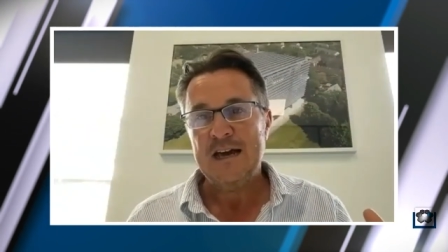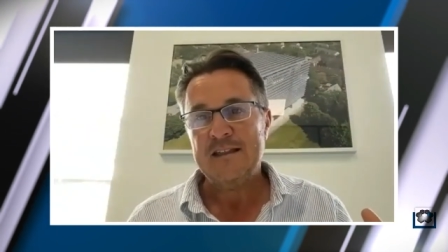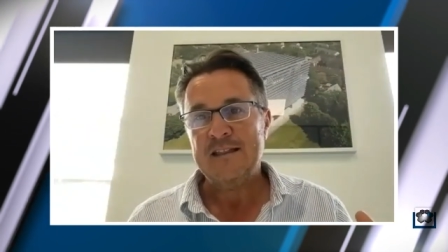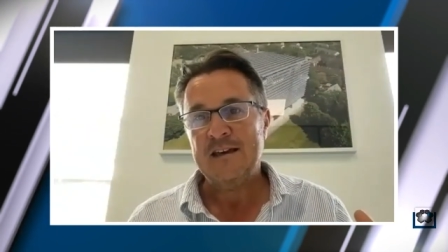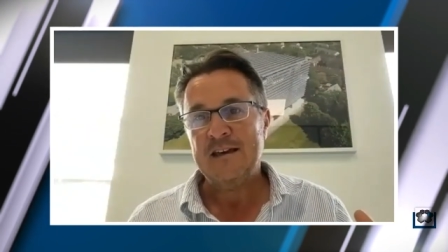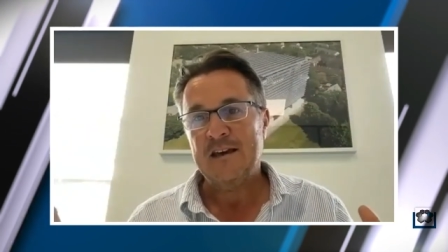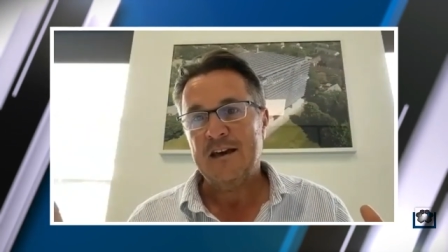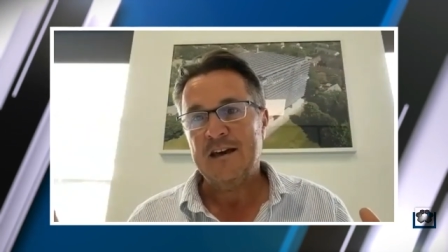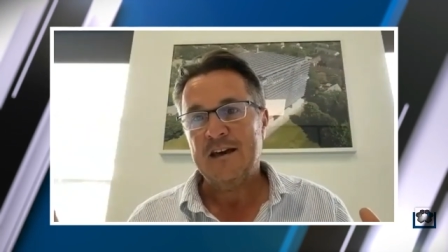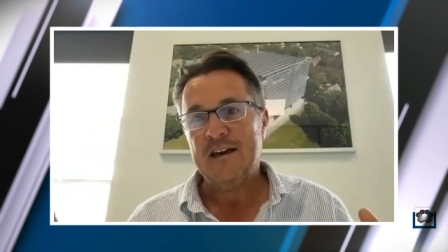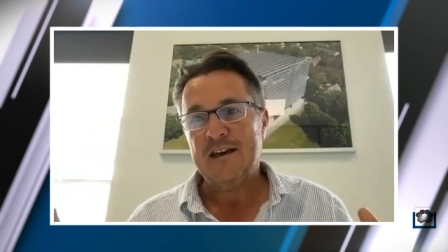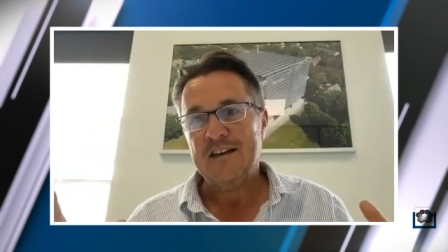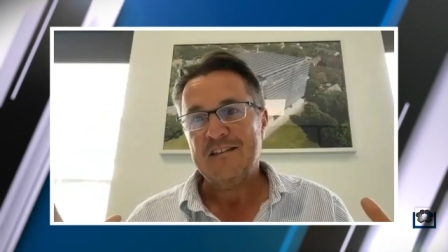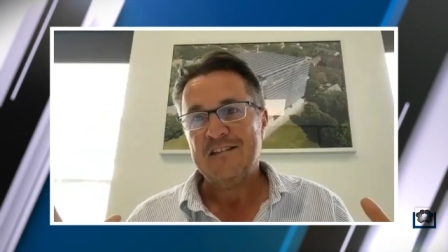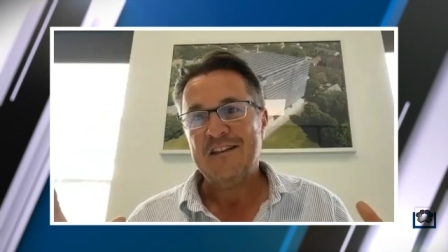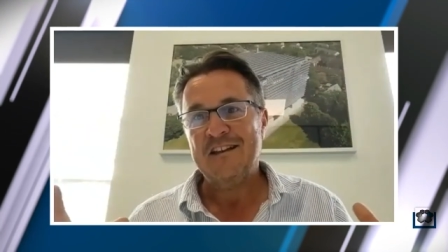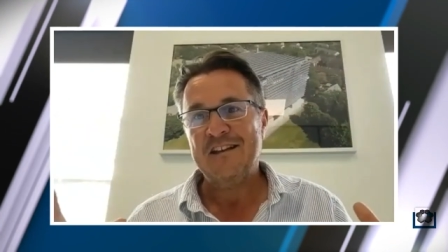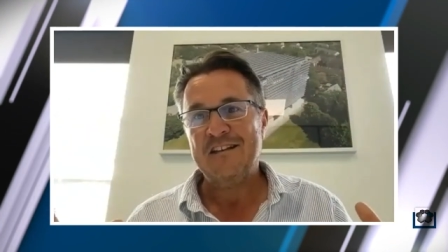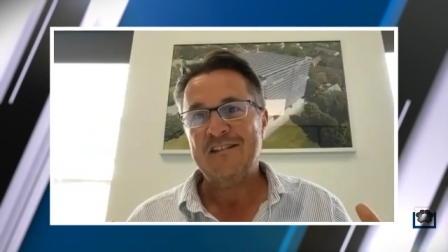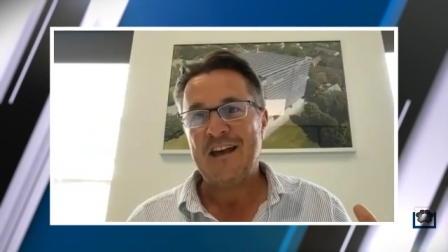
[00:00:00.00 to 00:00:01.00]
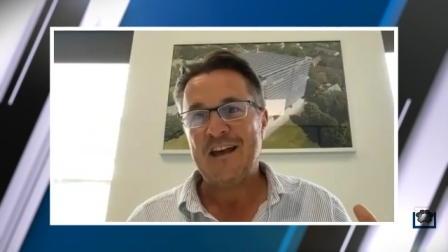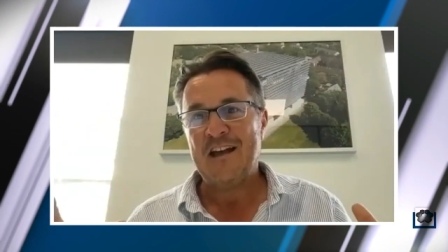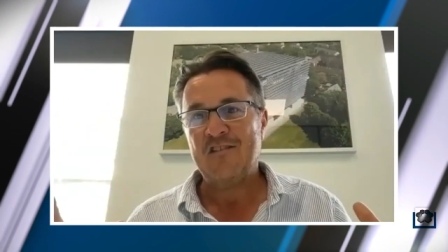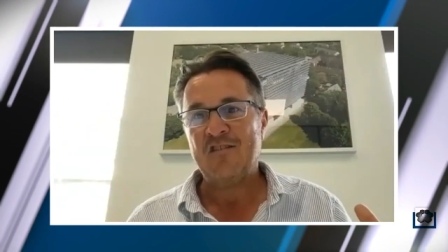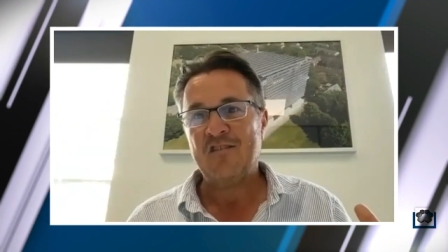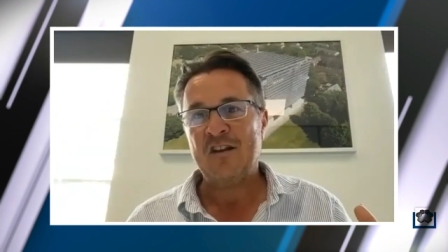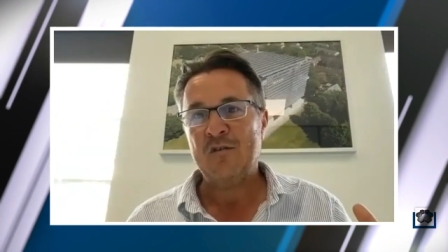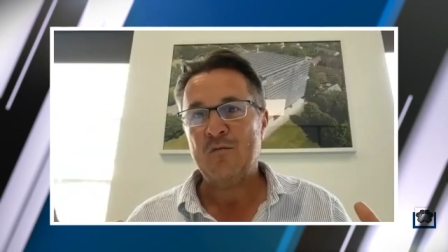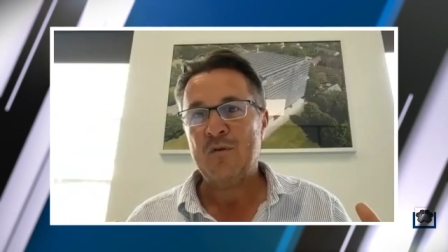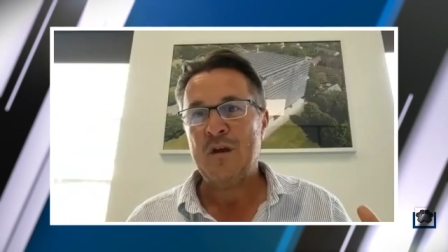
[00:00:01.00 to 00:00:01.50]
that that is
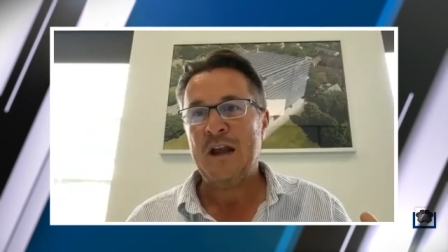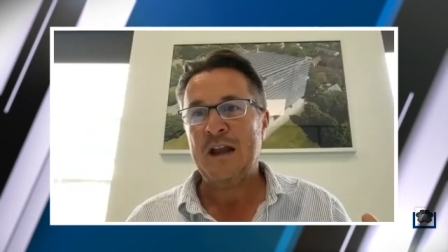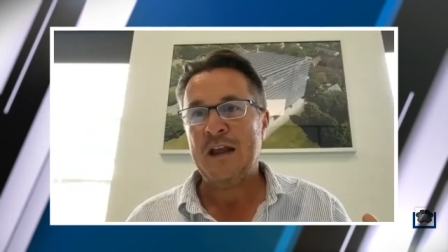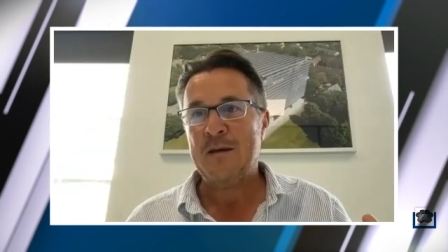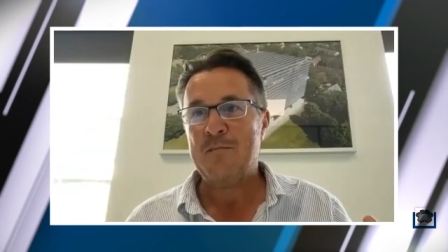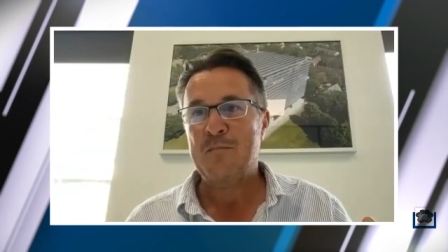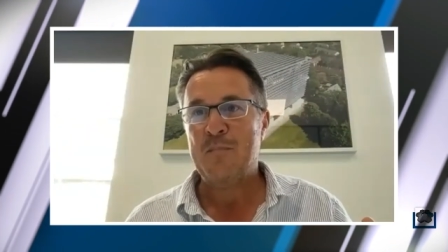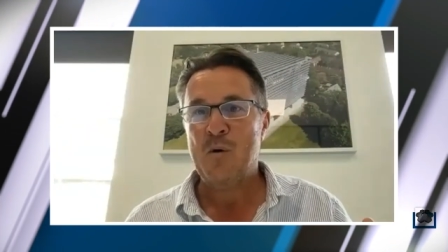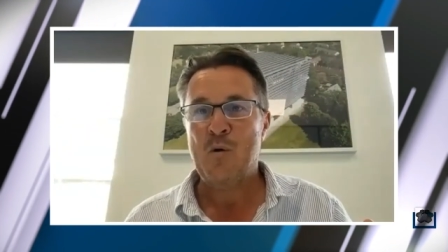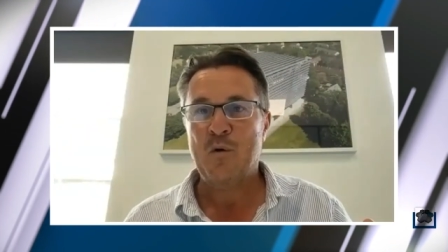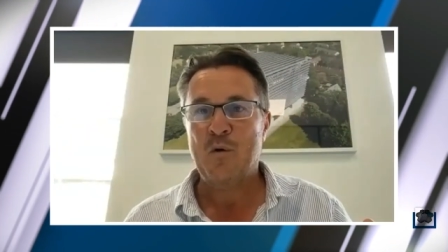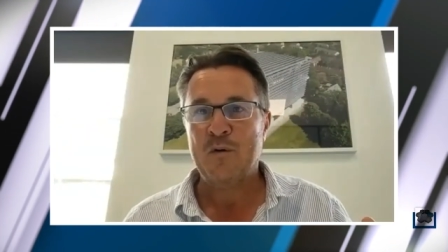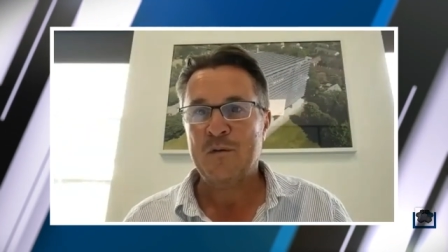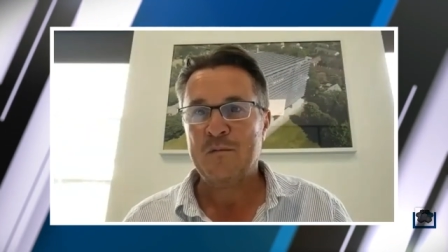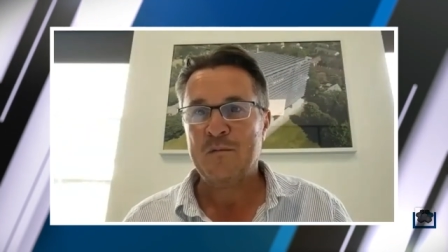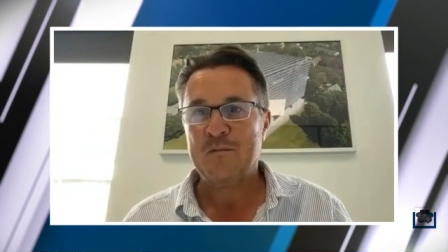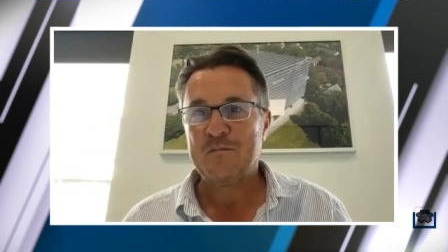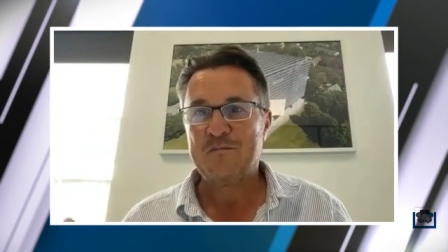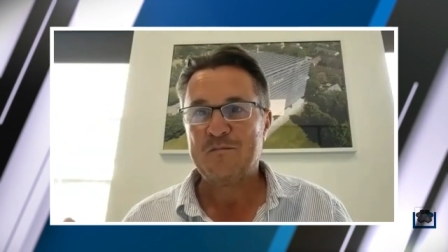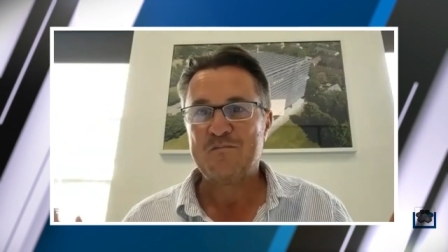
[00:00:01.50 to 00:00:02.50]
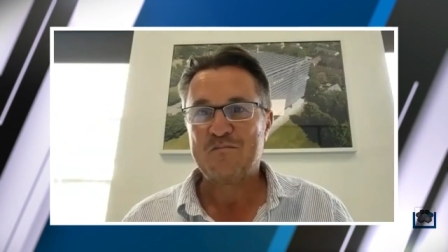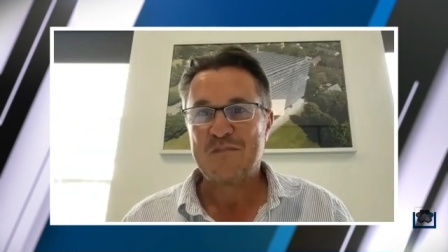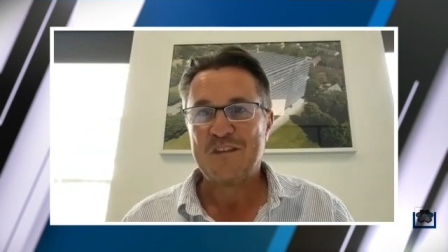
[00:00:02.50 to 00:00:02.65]
actually really important